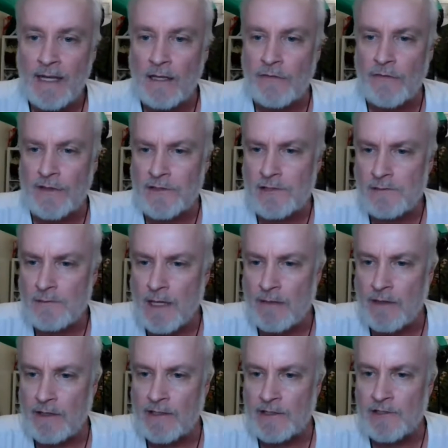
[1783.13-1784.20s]
elephants, I
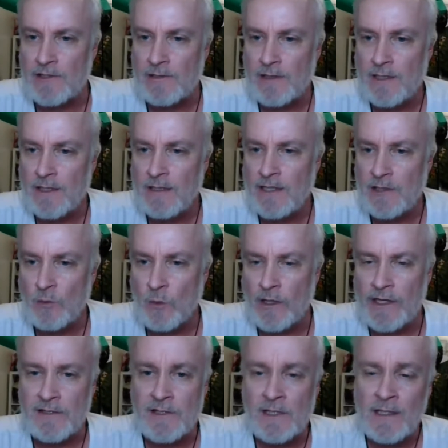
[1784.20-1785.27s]
think is what
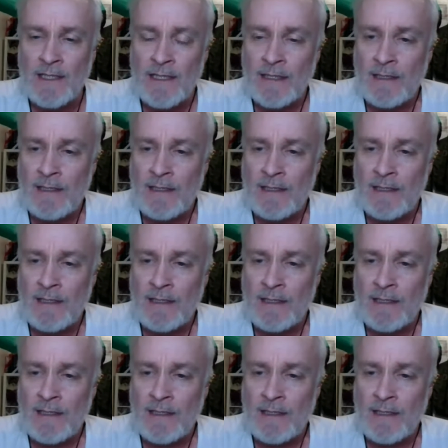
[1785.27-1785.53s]
it is.